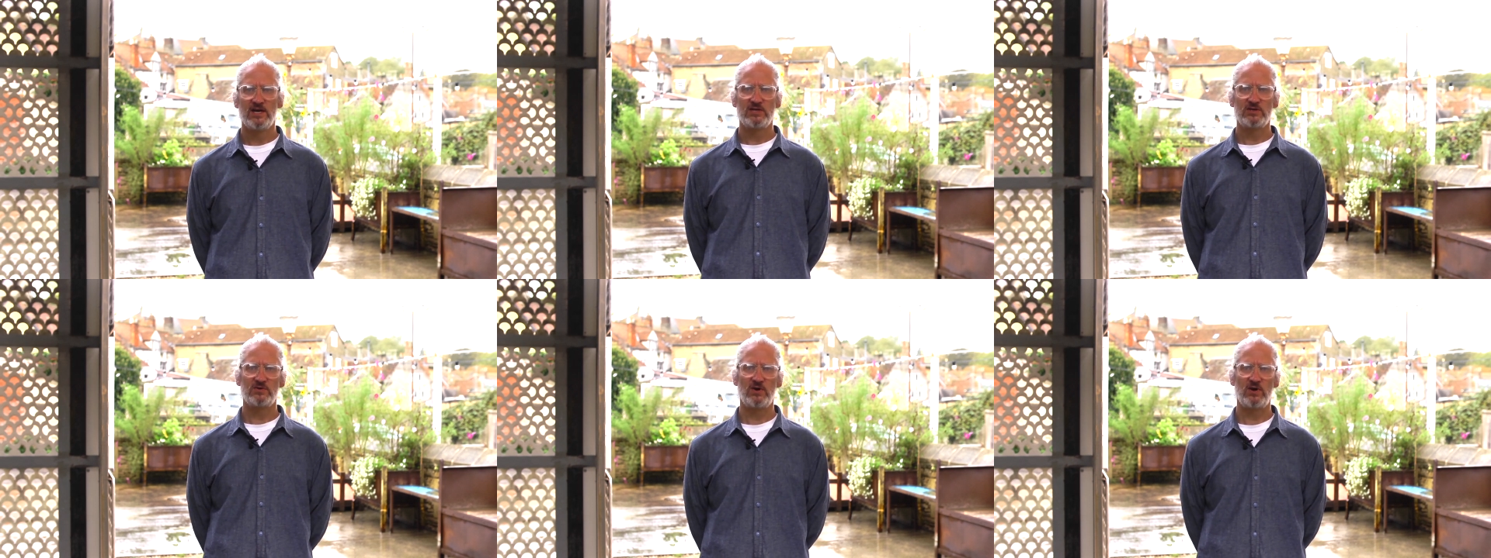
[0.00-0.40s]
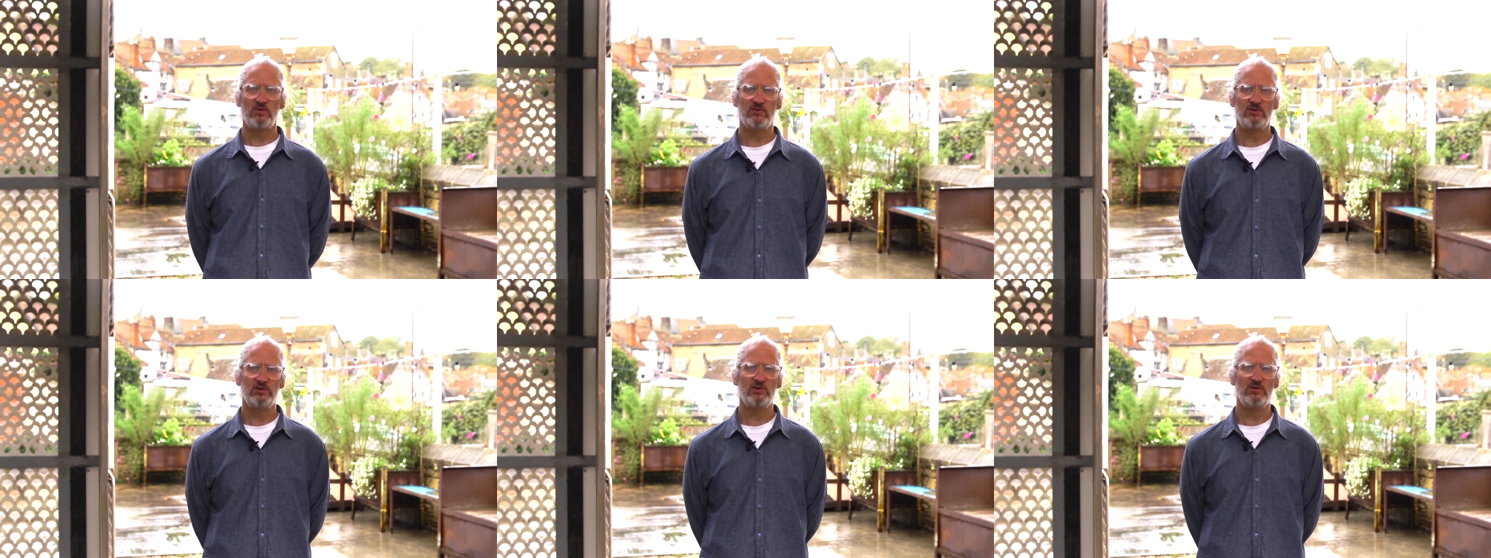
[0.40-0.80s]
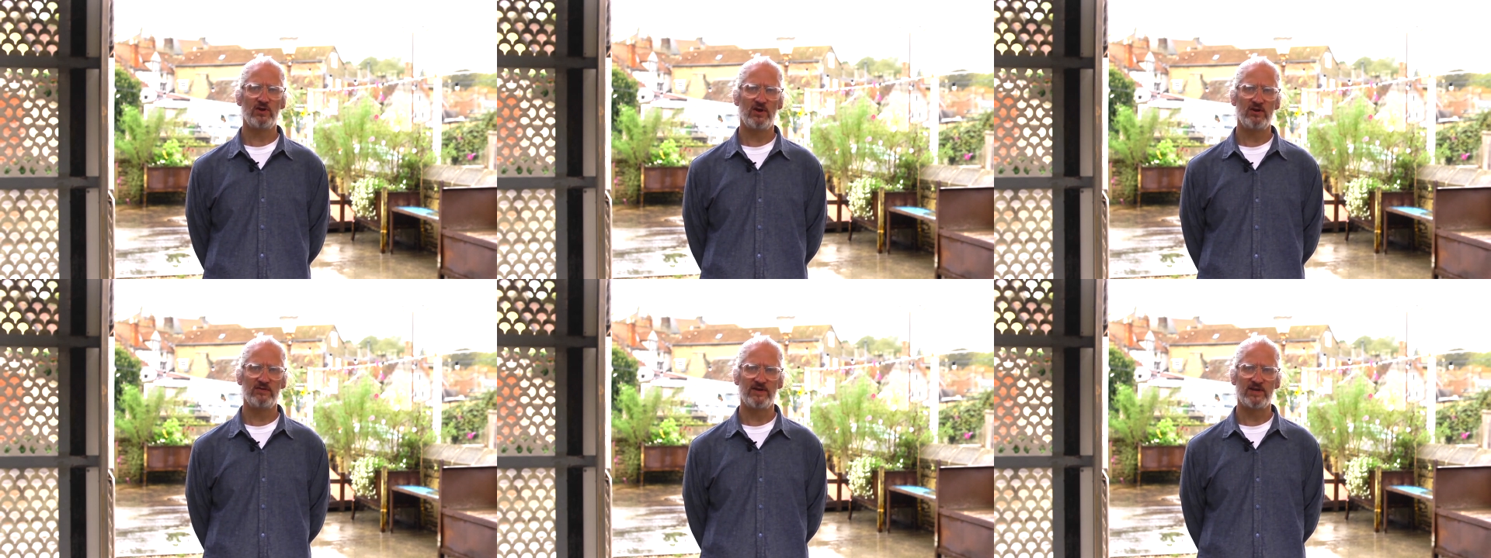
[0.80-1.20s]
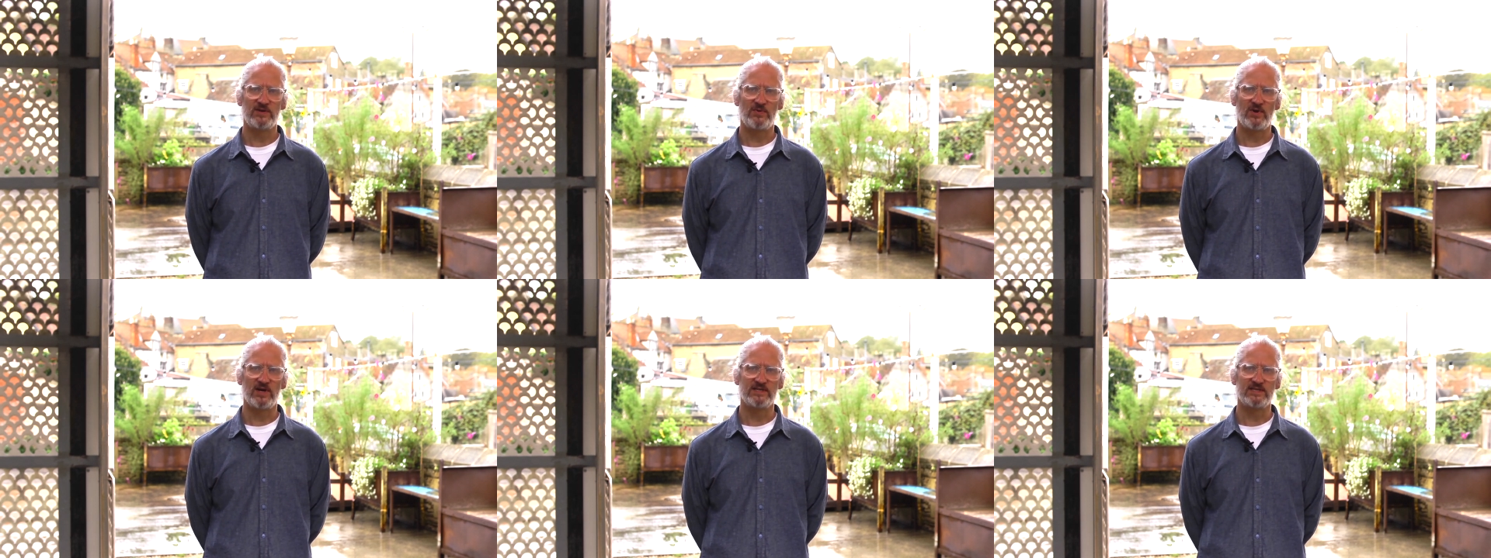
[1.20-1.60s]
to a whole new load of
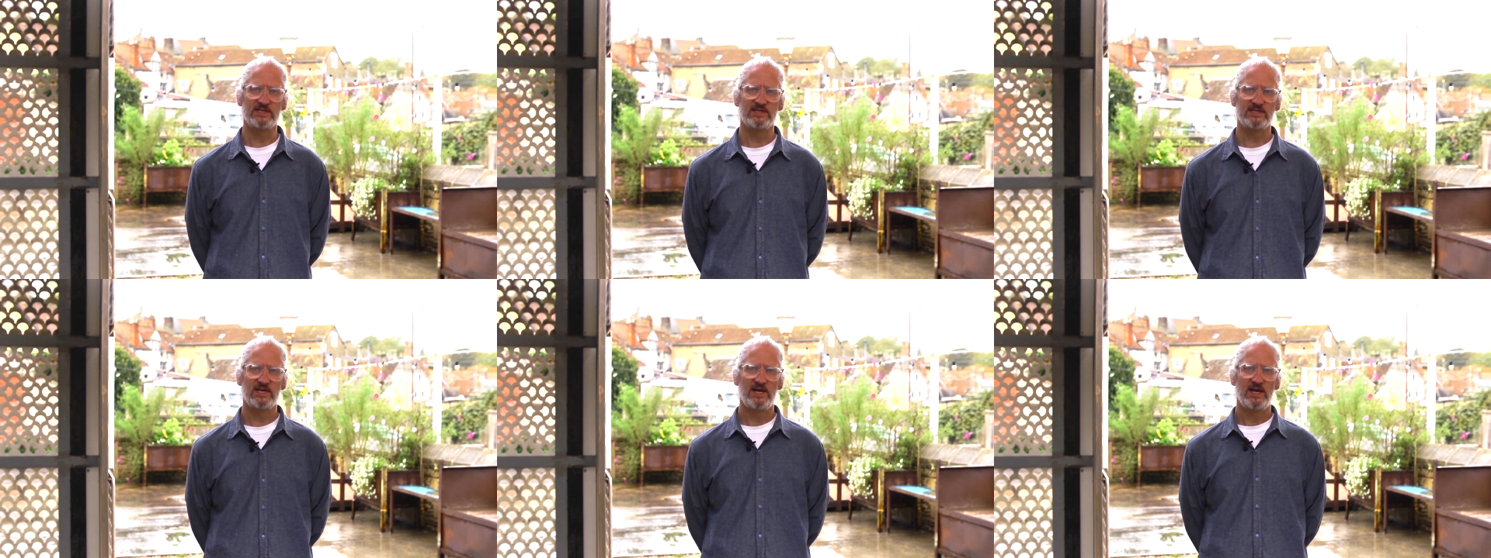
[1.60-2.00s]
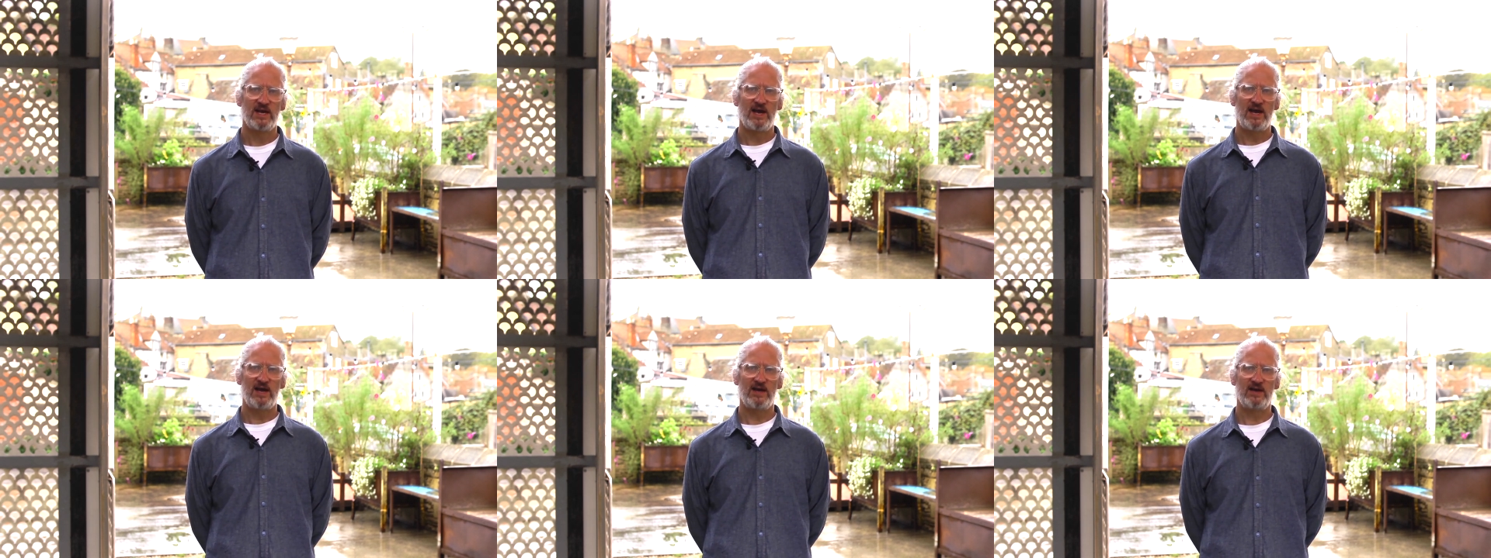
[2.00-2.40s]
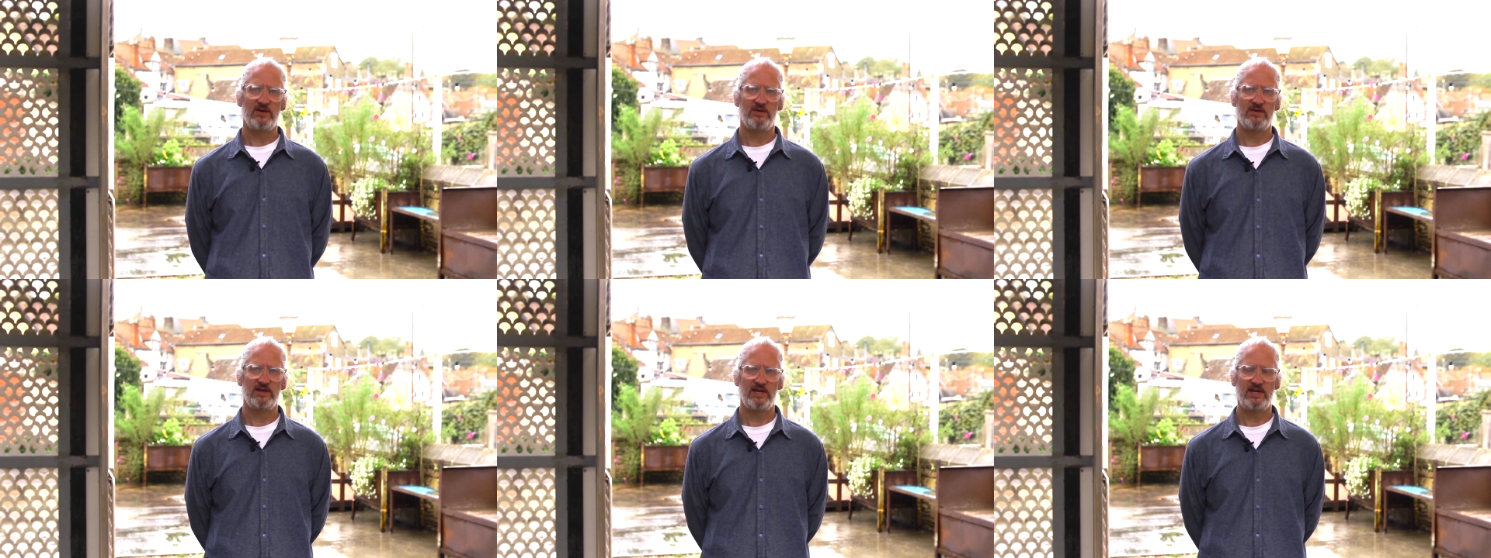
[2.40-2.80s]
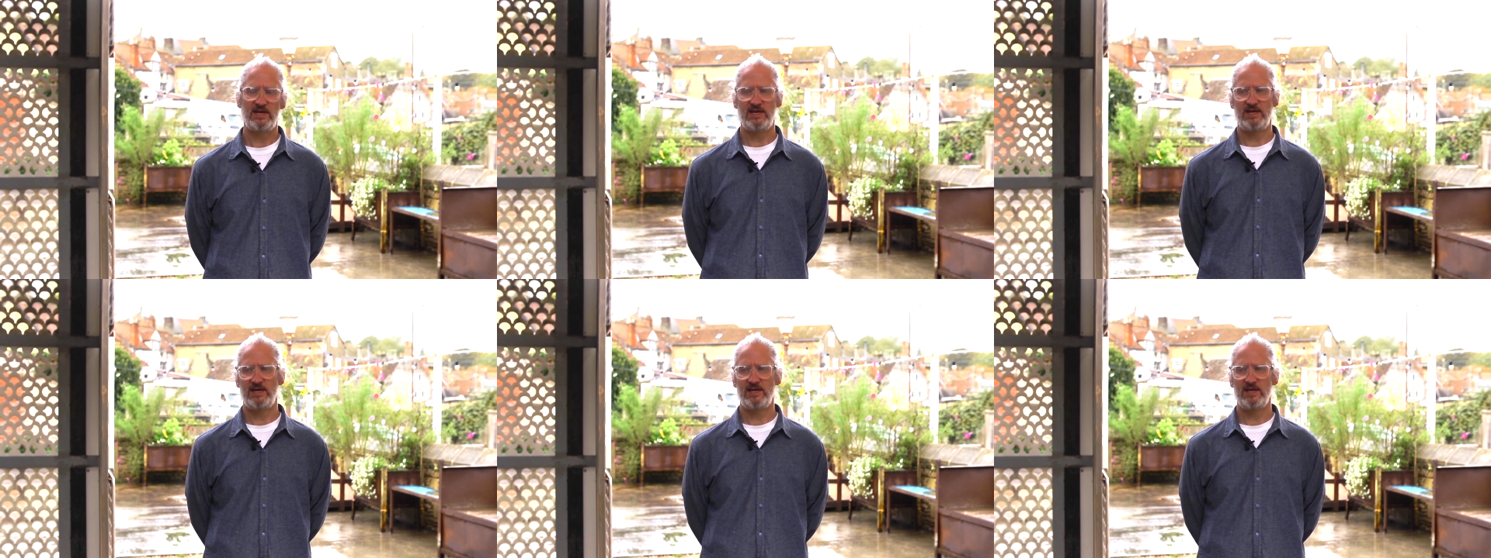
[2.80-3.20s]
enterprises
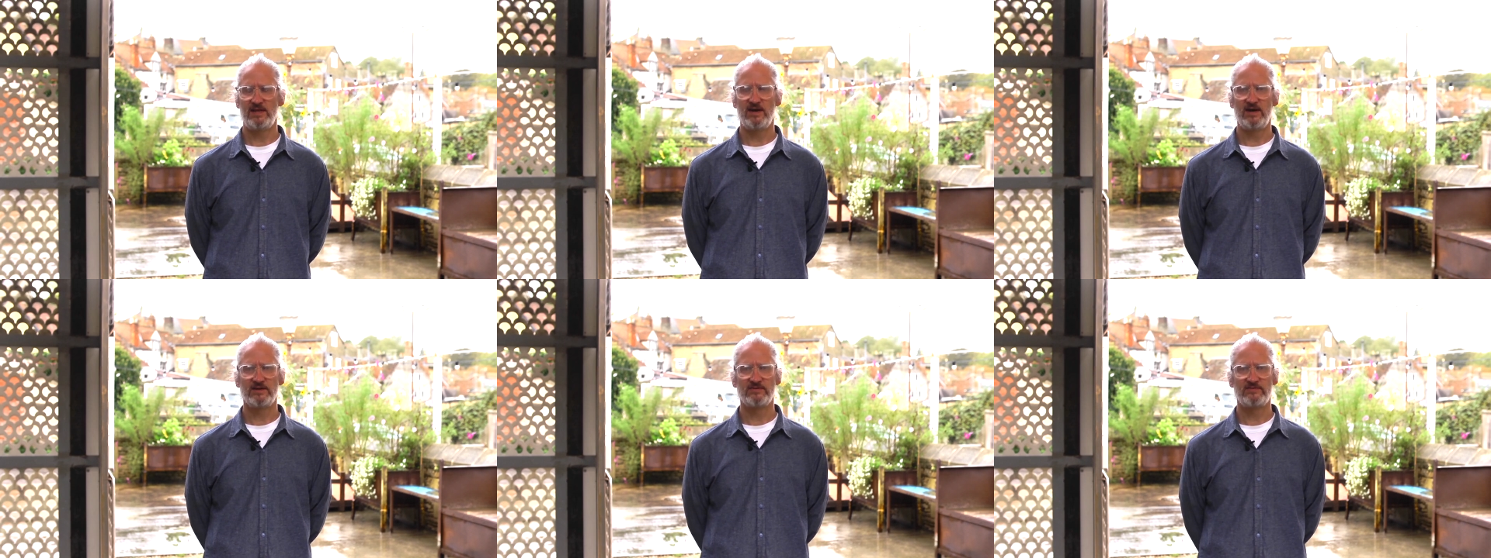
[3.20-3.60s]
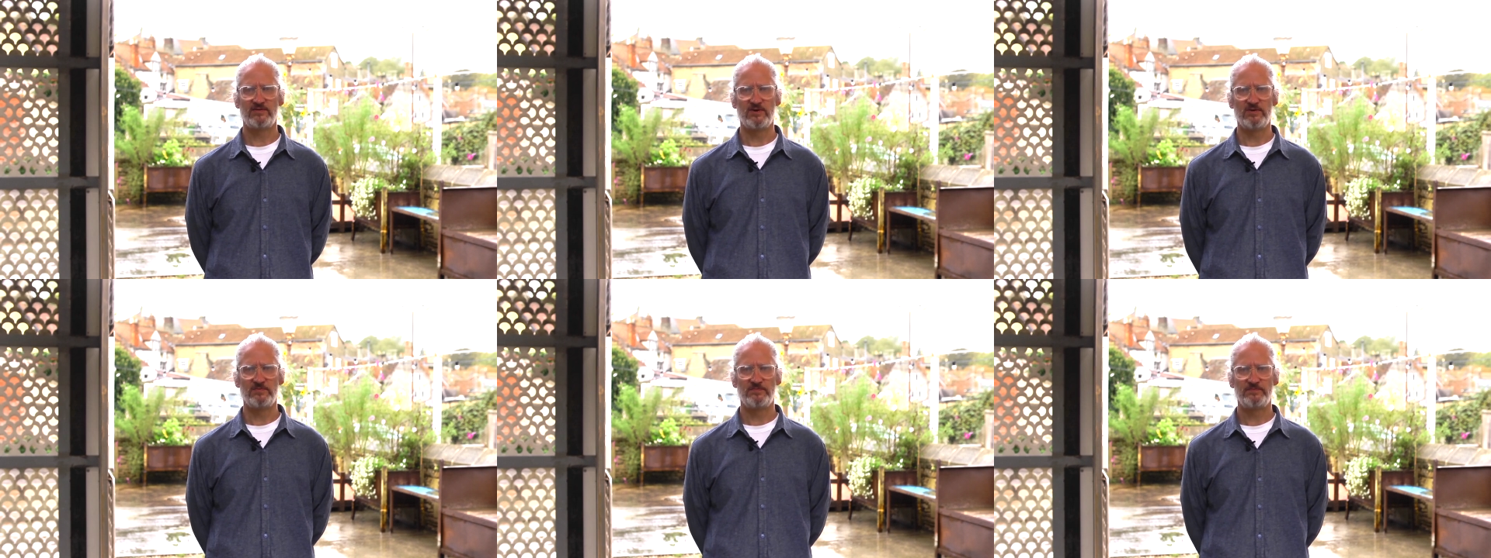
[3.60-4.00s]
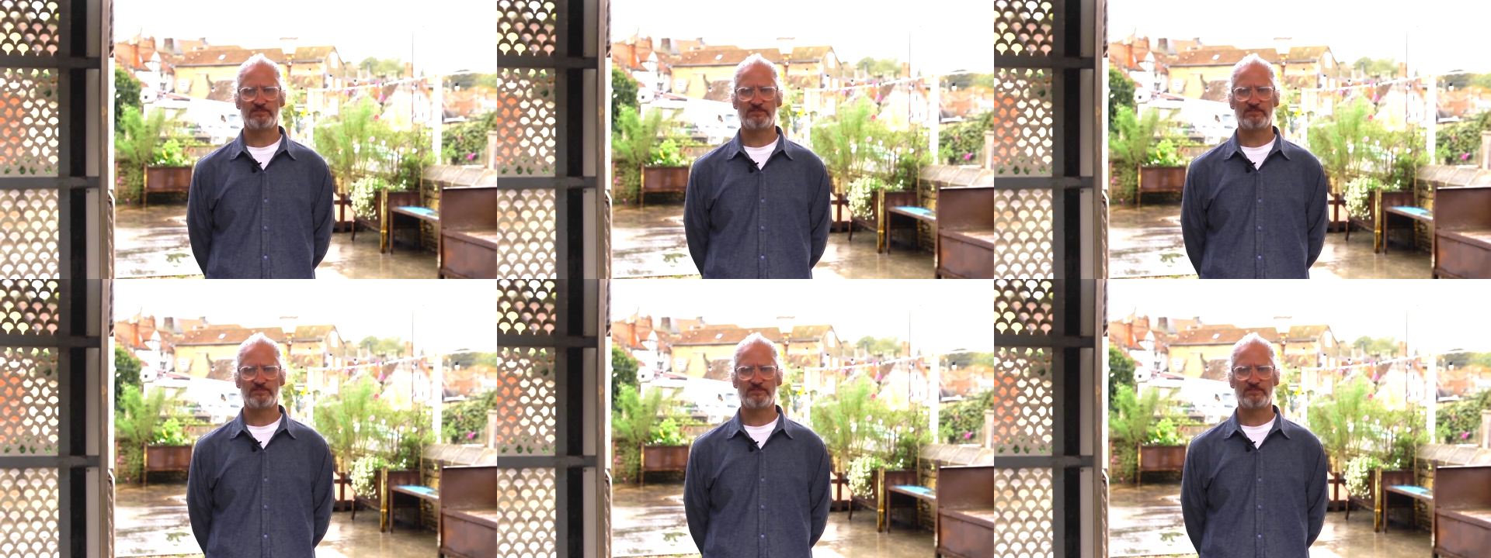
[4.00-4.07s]
in the heart of Frome.